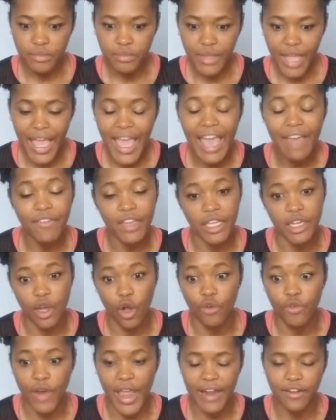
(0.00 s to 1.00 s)
having an
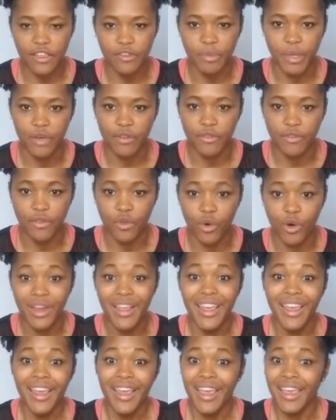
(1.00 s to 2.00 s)
overactive pelvic floor.
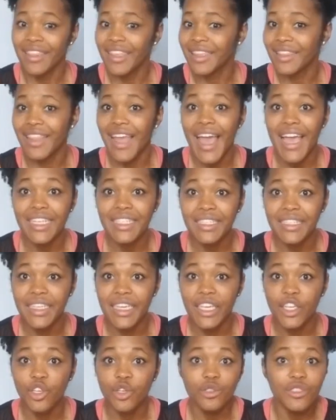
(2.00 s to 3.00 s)
And then lastly,
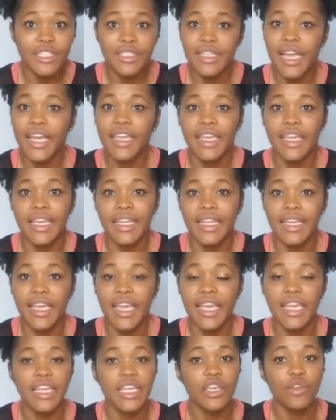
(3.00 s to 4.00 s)
you're just not getting
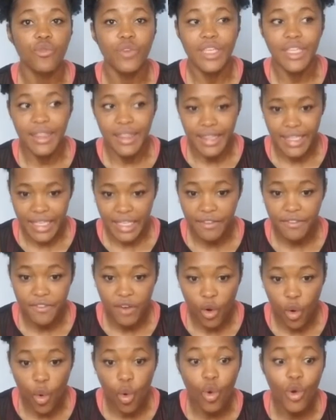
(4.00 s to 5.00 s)
any relief,
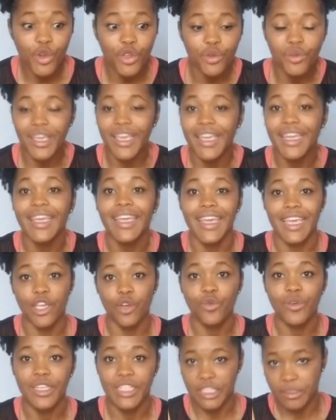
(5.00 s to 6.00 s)
or you're getting
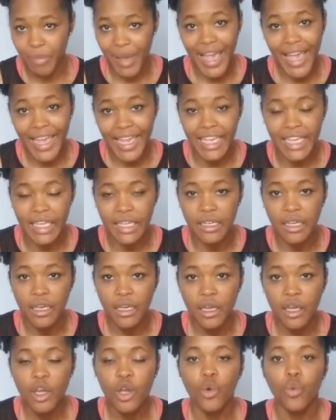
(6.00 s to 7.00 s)
increased pain
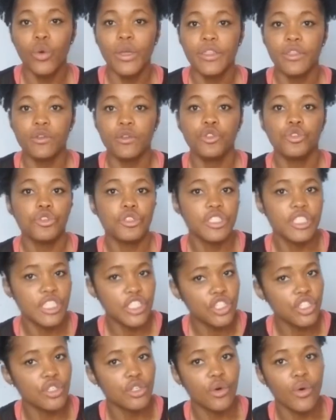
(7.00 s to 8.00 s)
with the
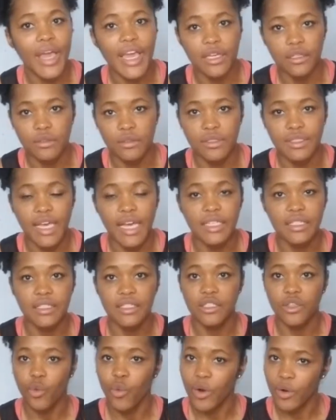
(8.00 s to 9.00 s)
traditional exercises.
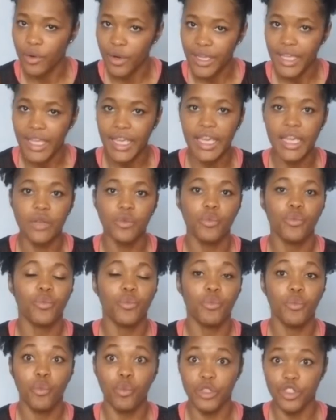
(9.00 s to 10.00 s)
So where, again,
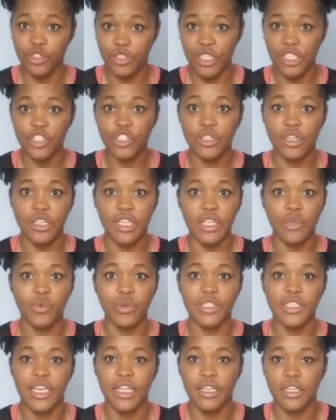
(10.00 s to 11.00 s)
traditionally we're
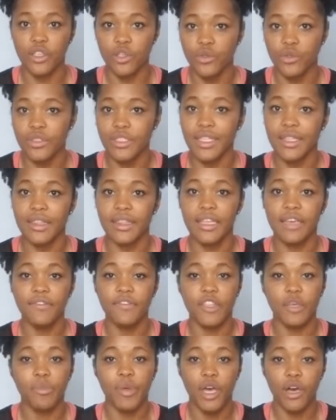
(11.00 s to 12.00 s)
telling you to lift
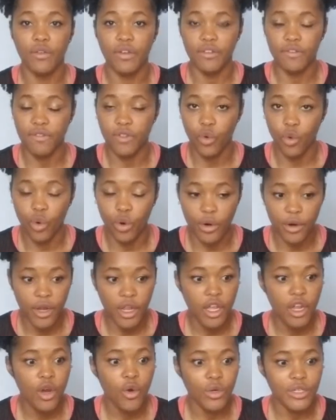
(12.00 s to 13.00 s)
the pelvic floor,
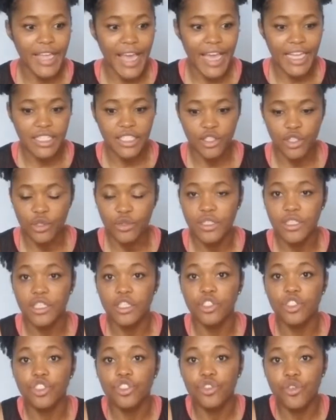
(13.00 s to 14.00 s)
we're asking you to
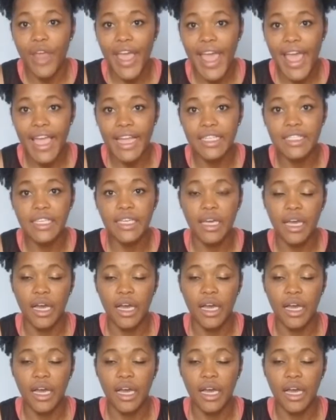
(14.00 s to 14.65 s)
contract